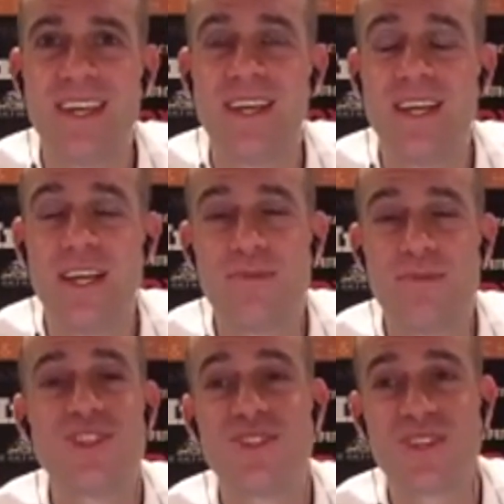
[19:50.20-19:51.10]
But she
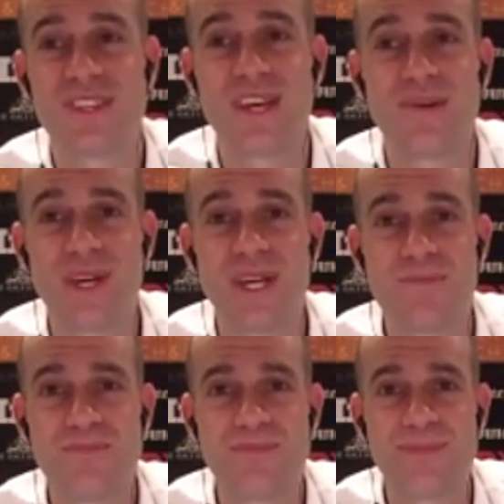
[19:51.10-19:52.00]
saw it that way.
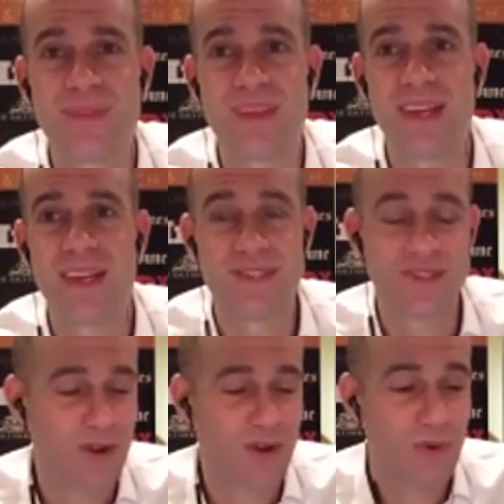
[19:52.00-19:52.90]
And
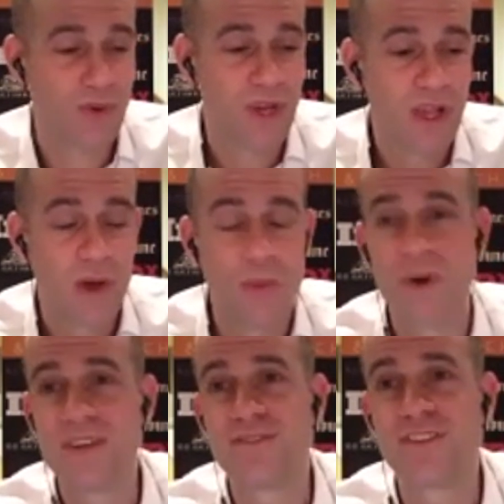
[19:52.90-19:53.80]
so one
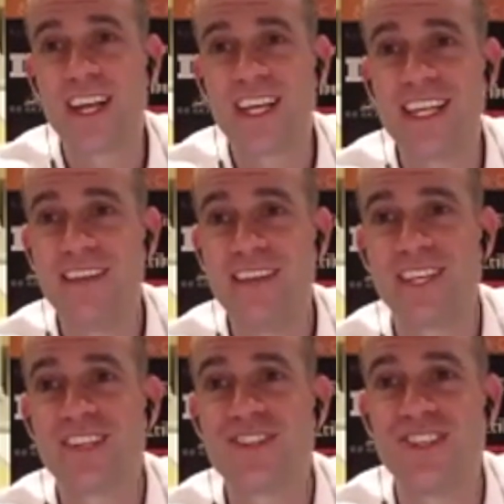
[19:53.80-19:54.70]
Friday evening,
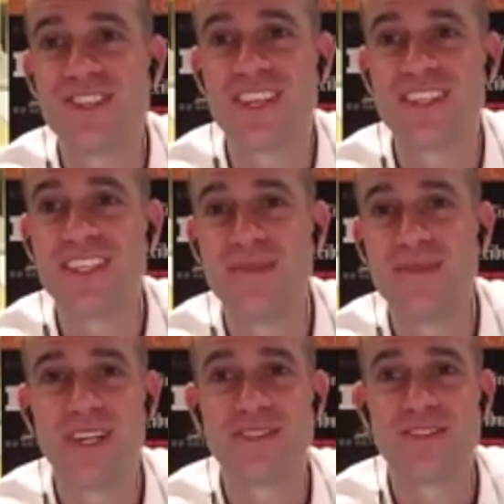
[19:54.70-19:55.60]
she sent an
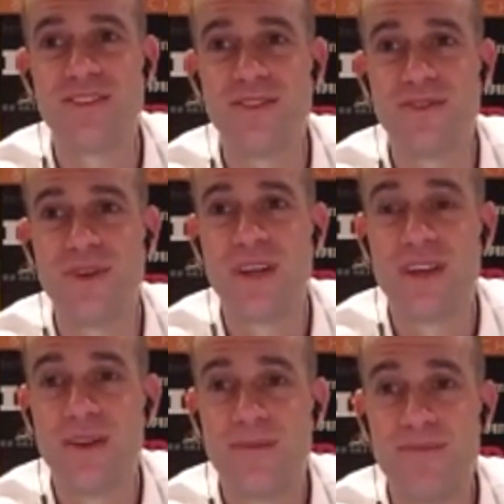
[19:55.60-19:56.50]
email to
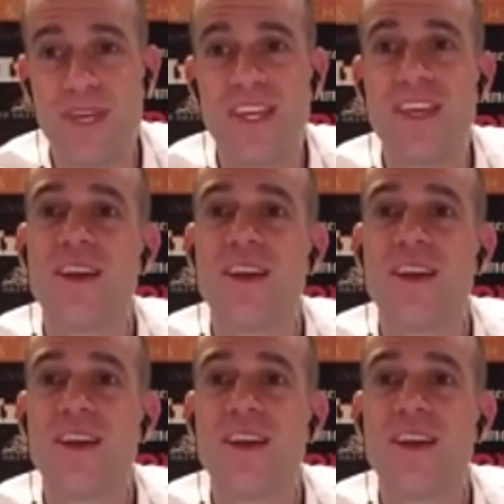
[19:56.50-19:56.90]
me,